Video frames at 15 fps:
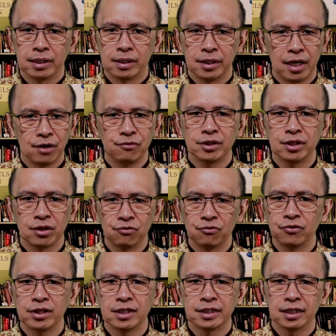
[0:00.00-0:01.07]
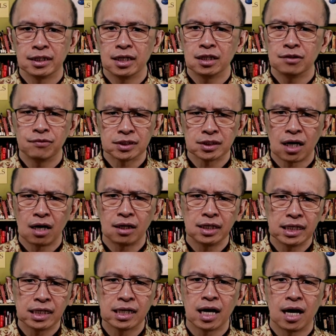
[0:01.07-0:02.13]
David revealed that it was
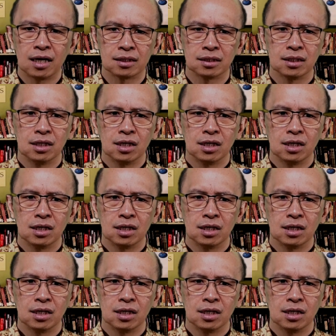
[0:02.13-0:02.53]
only God